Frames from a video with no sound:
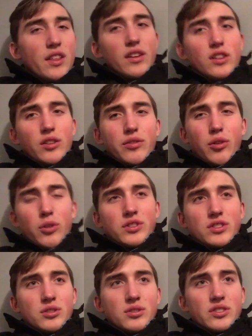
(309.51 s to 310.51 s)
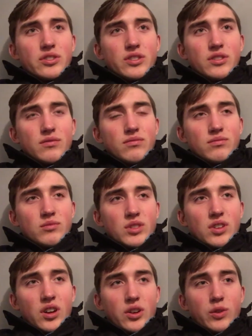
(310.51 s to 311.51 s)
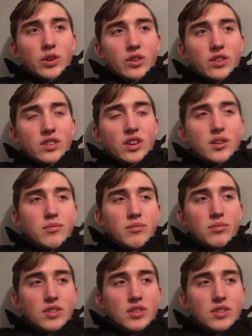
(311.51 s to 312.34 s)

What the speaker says: Nothing to look forward to because you're just hungry all the time.